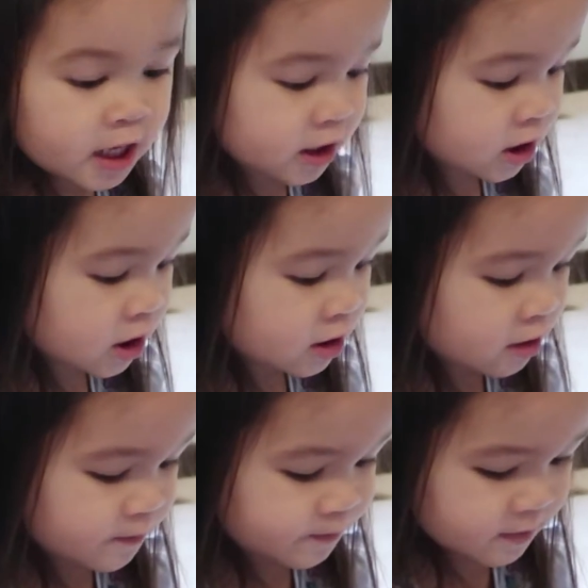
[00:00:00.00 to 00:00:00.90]
candy
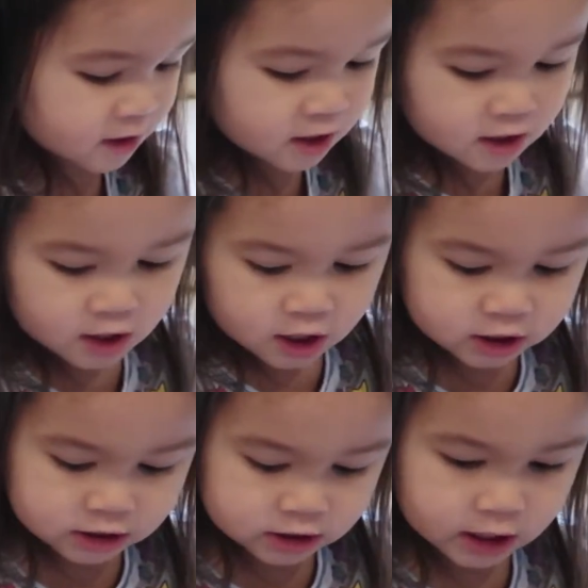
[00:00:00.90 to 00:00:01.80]
um
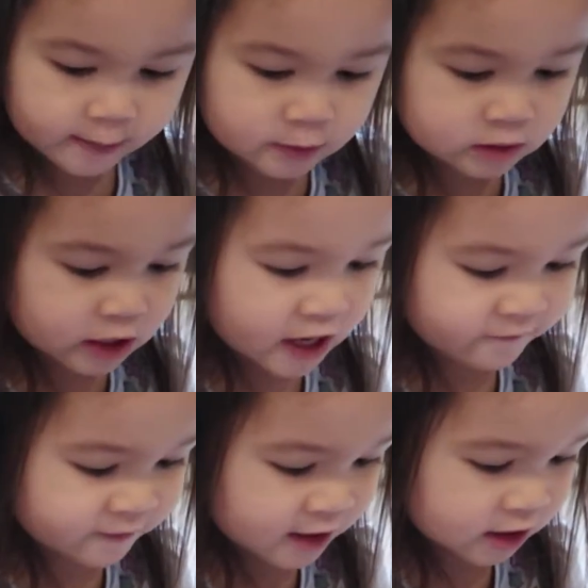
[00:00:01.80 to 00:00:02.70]
just came
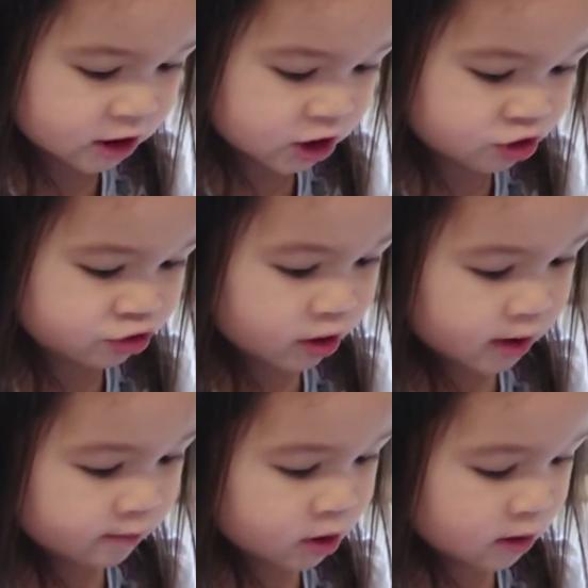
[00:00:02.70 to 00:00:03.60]
alive and his
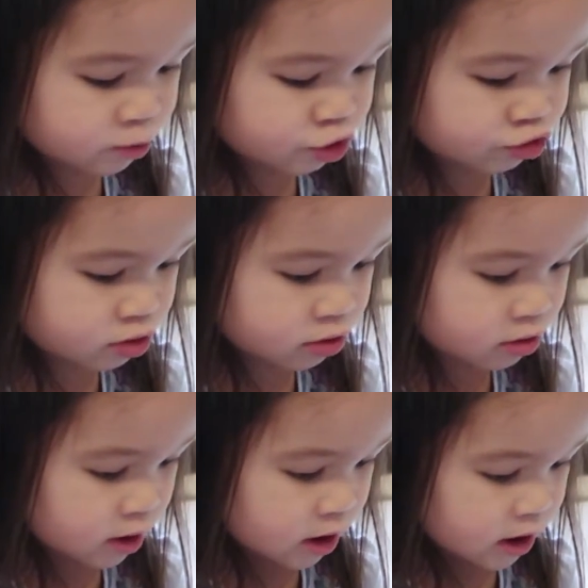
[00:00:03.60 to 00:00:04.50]
dream come true
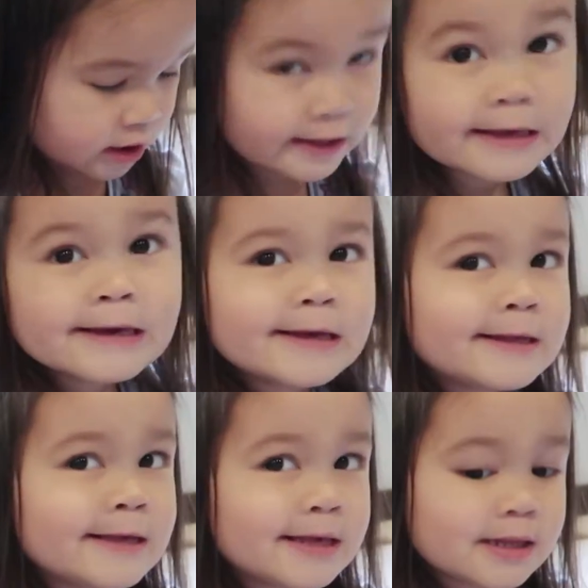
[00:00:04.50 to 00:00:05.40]
and
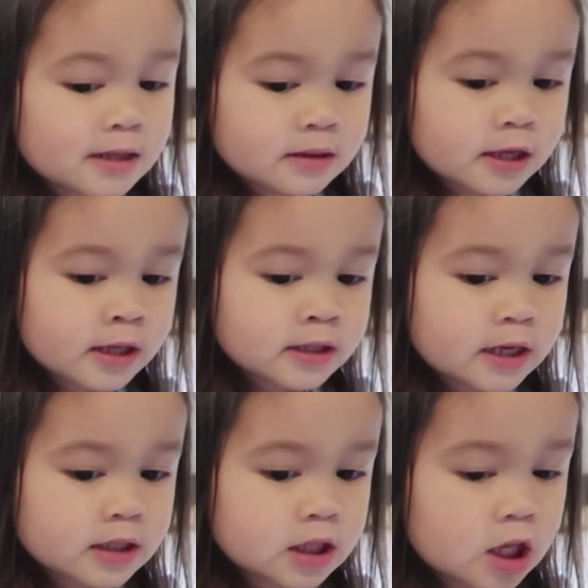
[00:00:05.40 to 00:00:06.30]
and he didn't like
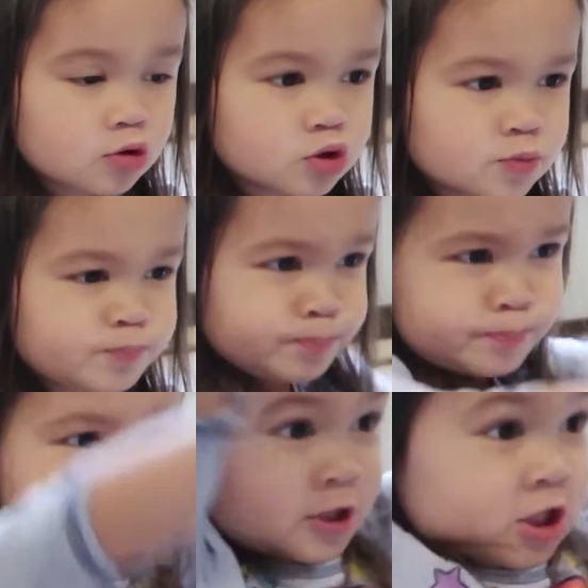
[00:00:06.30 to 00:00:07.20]
that. It was
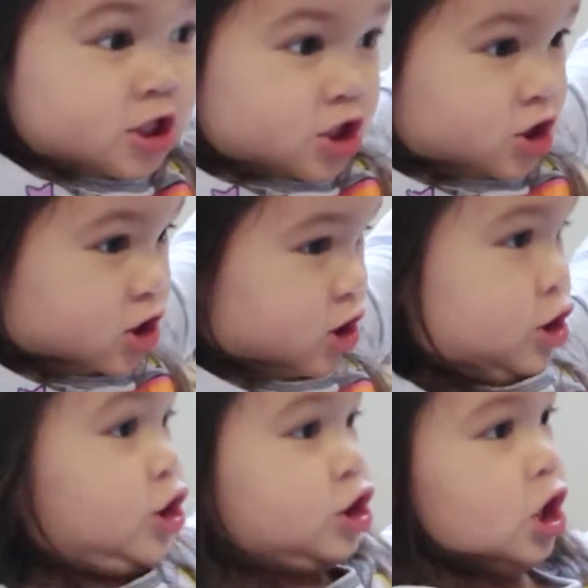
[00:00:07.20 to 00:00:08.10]
big and
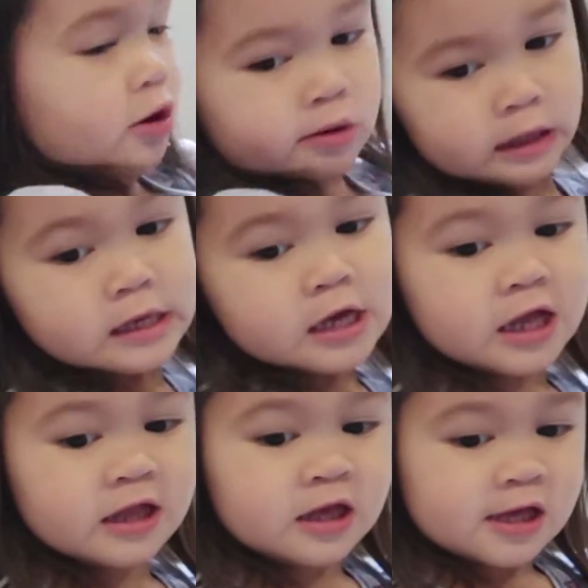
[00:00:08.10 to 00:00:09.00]
oh. scary,
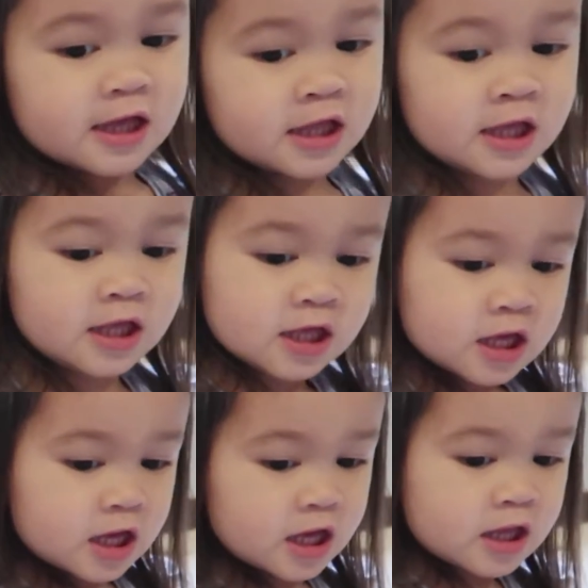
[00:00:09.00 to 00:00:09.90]
and and he
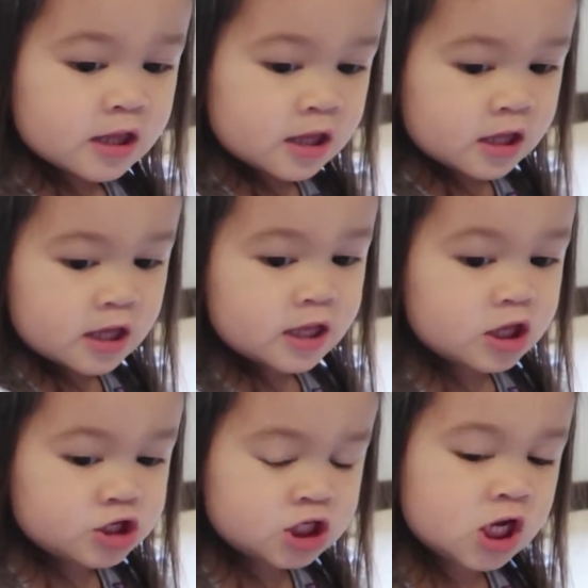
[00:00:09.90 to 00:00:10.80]
and it
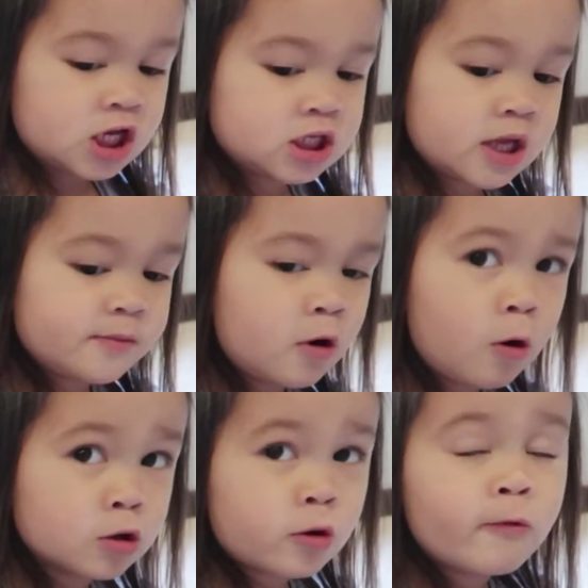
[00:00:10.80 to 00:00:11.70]
chased him
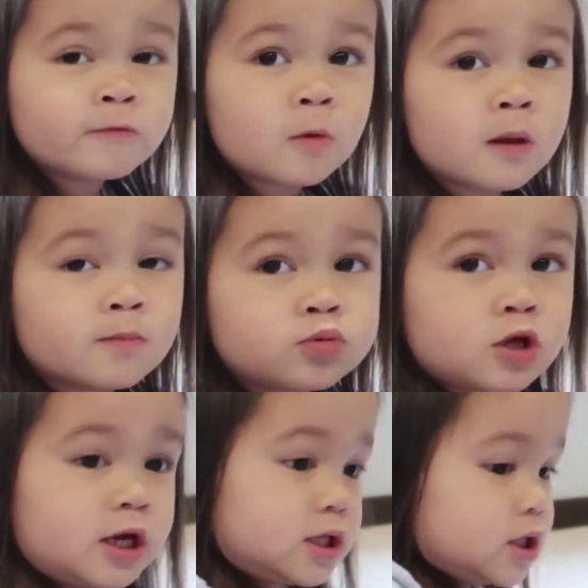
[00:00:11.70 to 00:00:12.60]
all over the
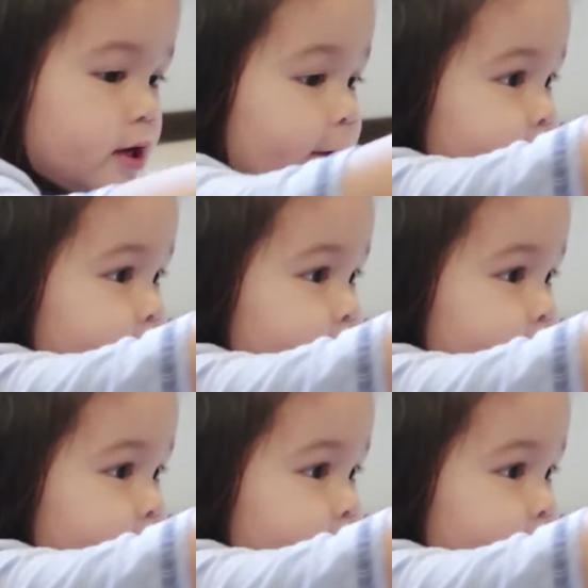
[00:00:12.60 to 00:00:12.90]
place. Um,